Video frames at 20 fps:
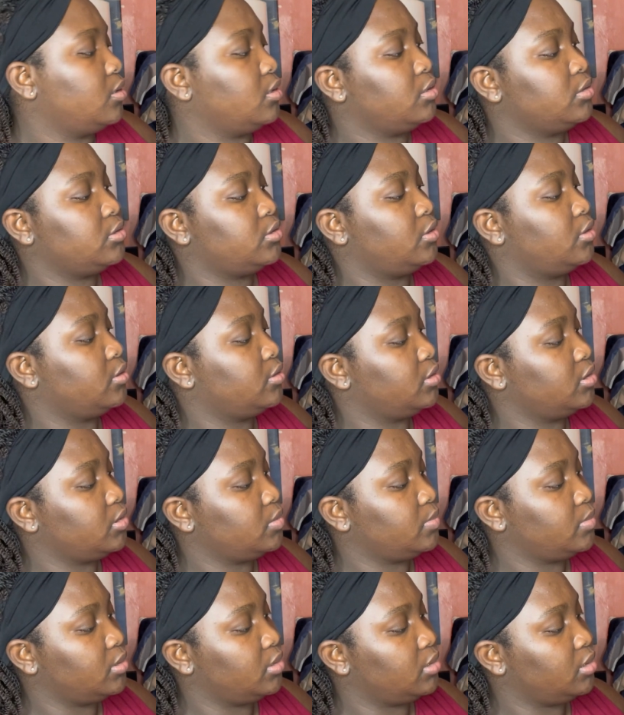So this
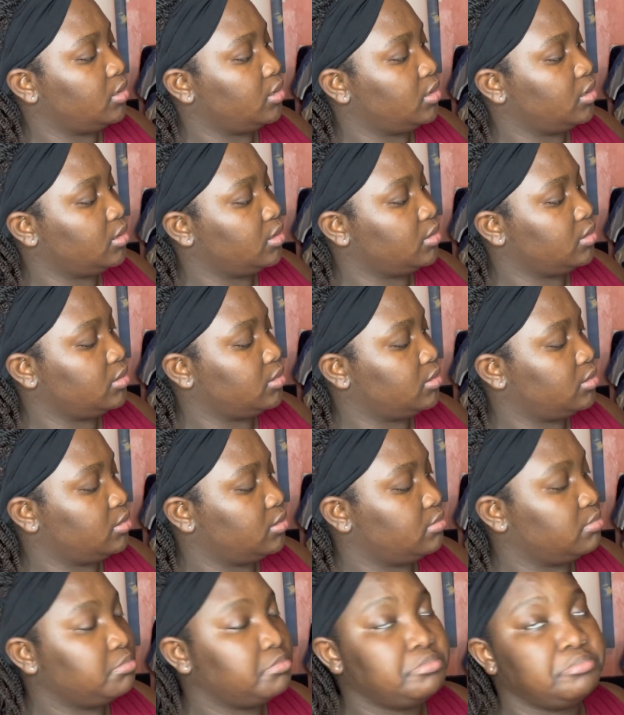one
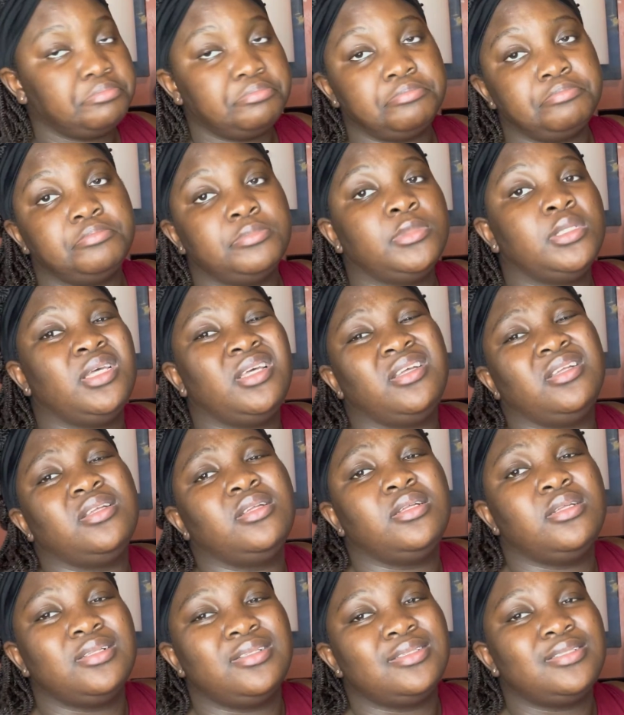is
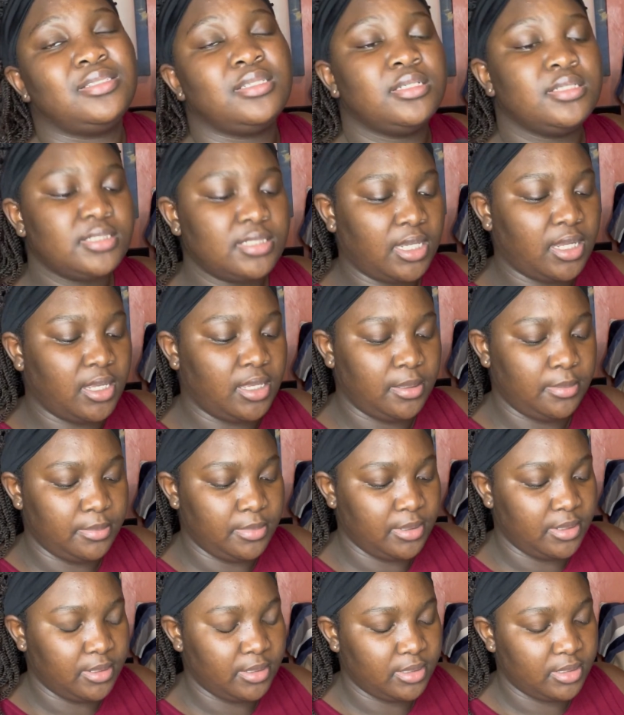still dying,
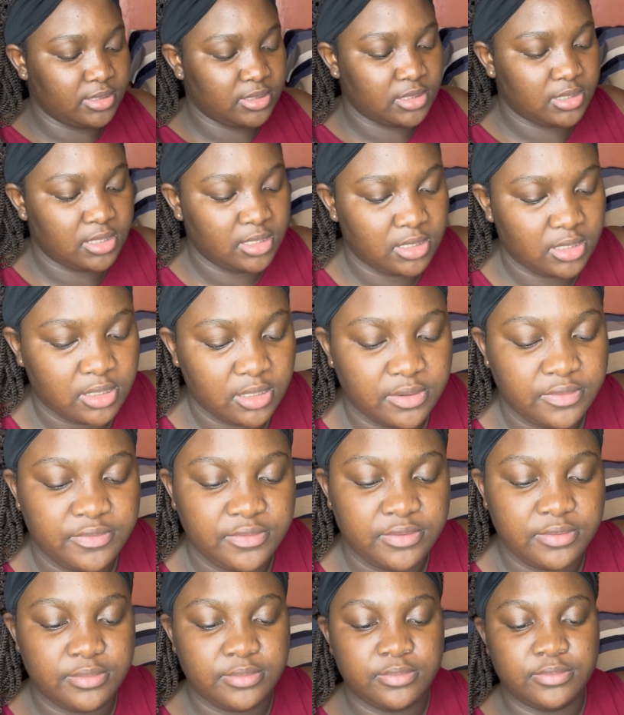but it's good enough.
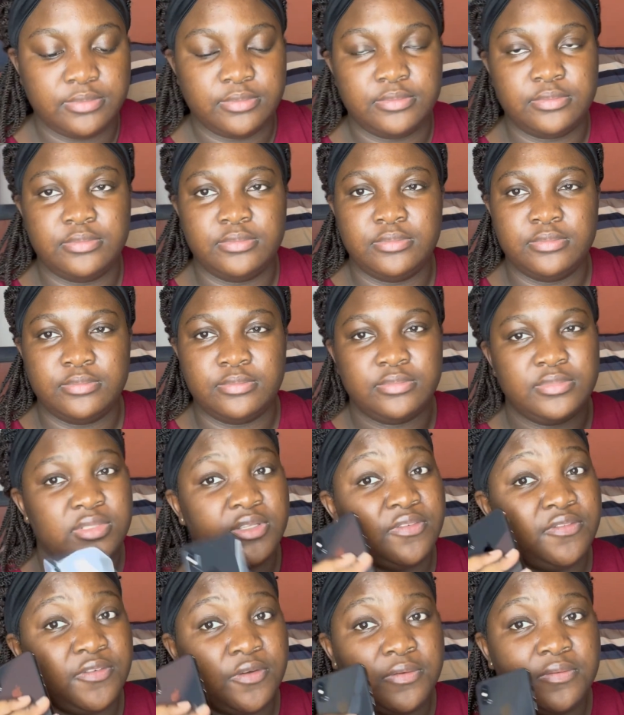The
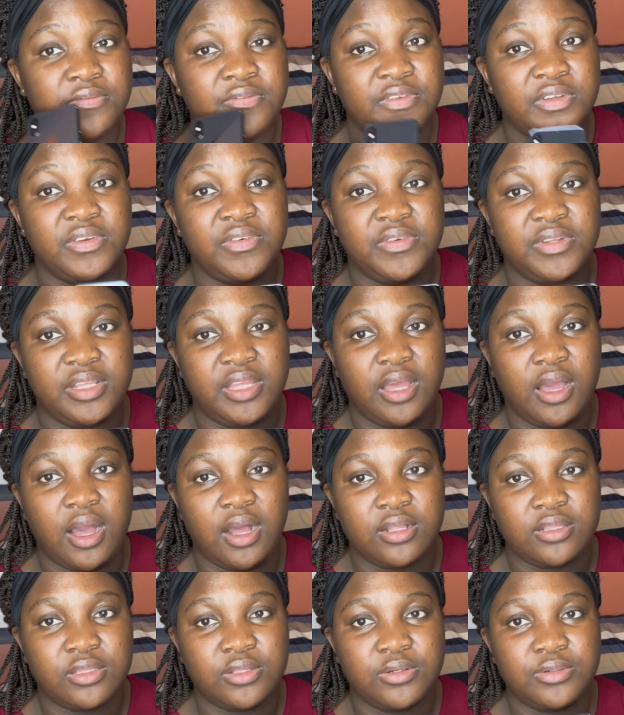phone feel really
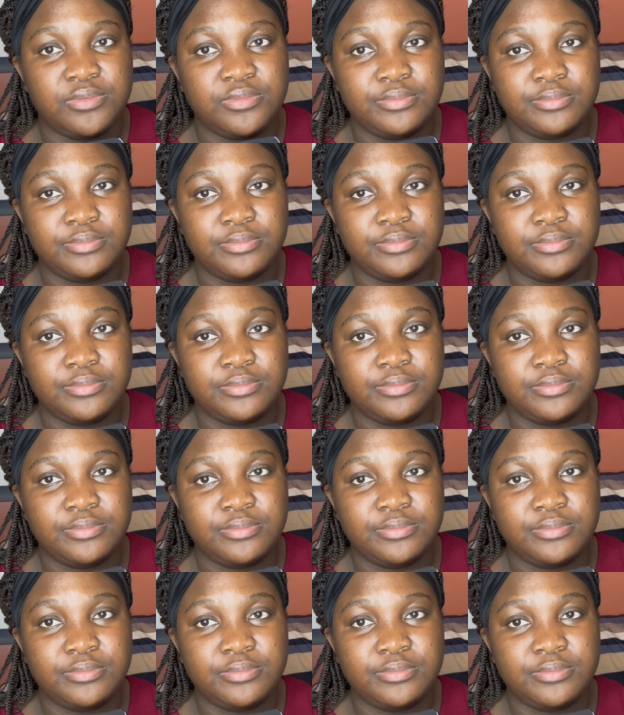hot though,